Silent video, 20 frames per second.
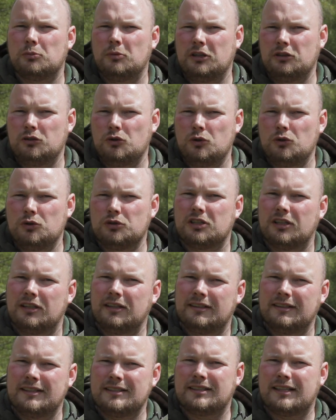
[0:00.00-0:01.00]
we used, and
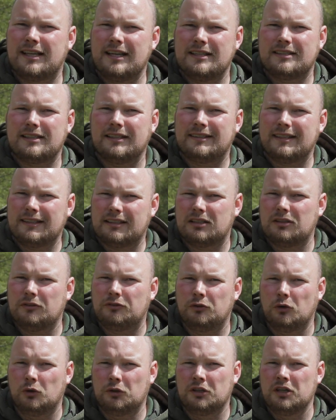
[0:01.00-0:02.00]
in this case a
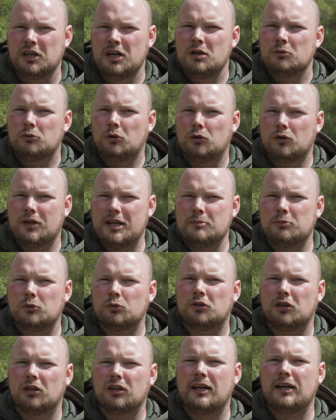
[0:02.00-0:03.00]
dictaphone, we were able
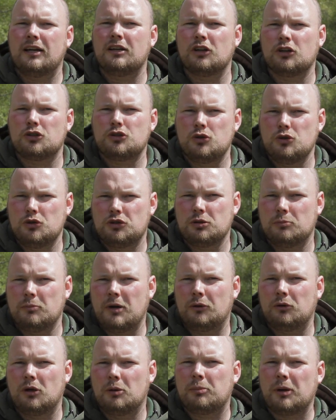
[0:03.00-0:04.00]
to learn a huge
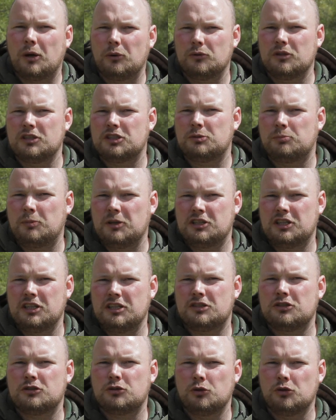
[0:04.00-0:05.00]
amount about this
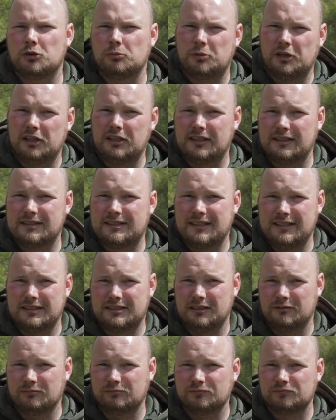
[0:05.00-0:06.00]
species through the breeding
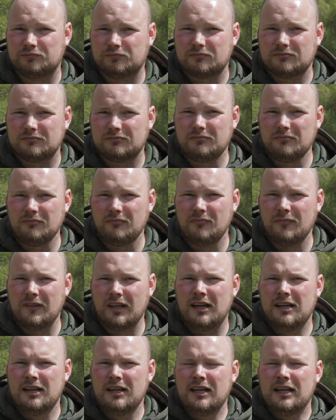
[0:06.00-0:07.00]
season.
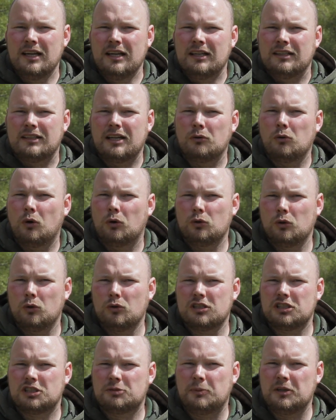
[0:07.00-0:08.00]
Now, although
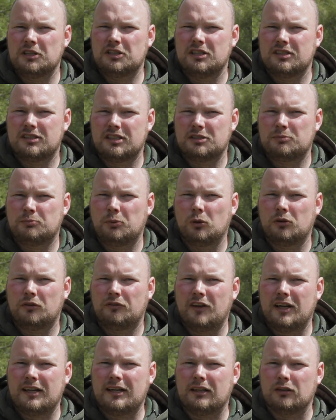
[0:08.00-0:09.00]
the species is both
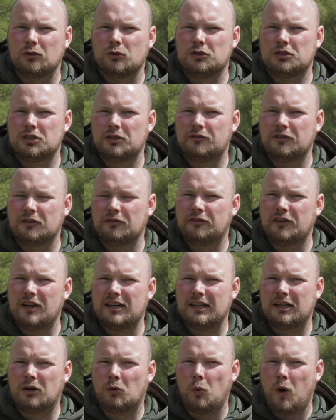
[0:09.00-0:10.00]
very elusive and
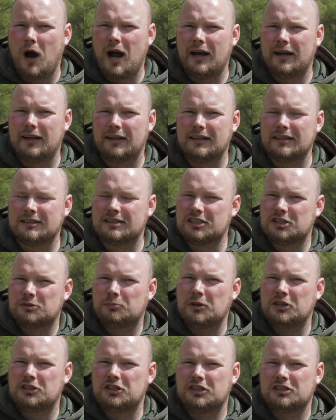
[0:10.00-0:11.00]
very quiet, it's a
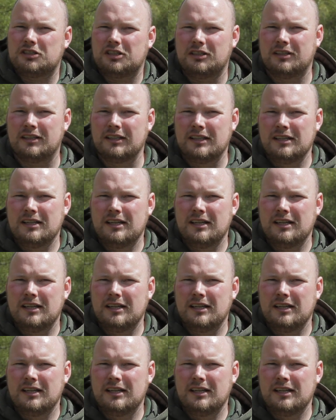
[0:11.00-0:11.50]
species and